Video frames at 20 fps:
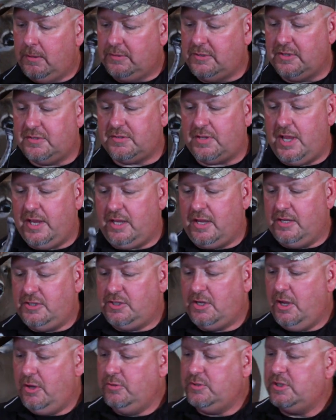just like I
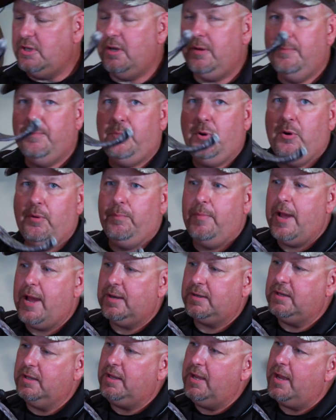showed you, put them
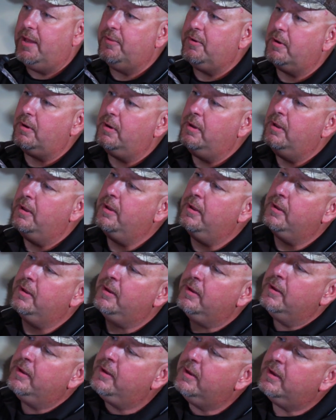back together,
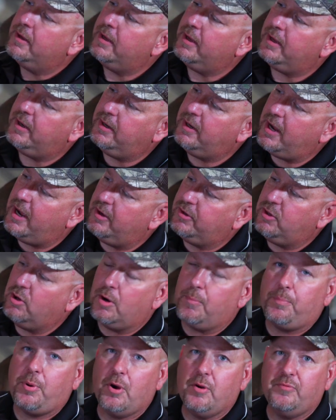and now you're
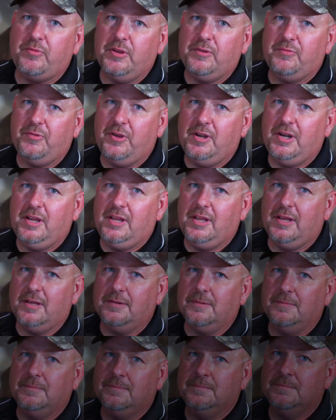at perfect fit again.